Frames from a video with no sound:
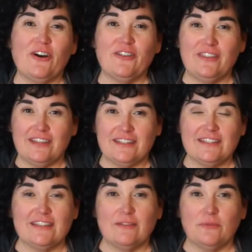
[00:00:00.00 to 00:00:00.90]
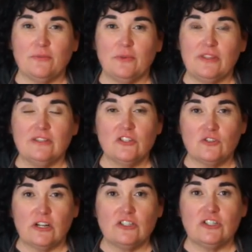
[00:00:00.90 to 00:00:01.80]
these with
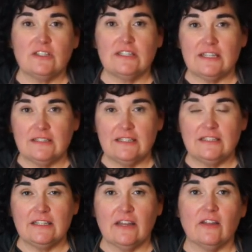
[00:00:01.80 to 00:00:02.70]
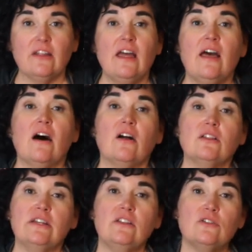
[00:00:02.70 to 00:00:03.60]
instructions in detail, I'll
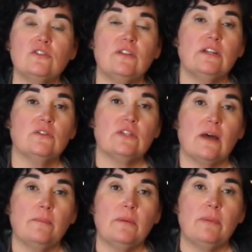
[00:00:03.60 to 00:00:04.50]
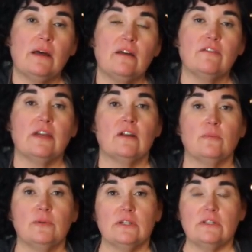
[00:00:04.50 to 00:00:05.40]
link those videos up above and I'll
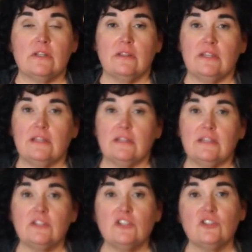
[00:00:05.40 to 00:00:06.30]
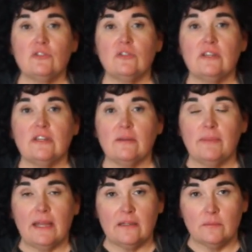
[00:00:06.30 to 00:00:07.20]
put the links to the
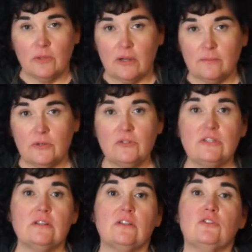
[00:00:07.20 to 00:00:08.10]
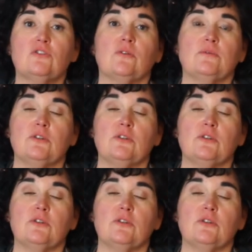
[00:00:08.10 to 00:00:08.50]
companion blog posts in the description